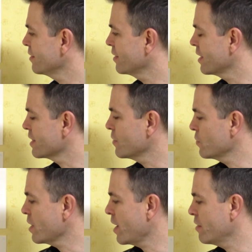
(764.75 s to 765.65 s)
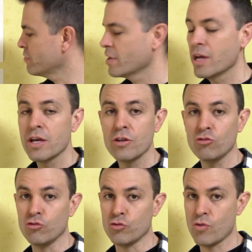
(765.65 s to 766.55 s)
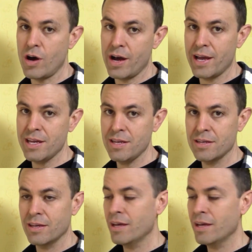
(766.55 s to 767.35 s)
And then we have dry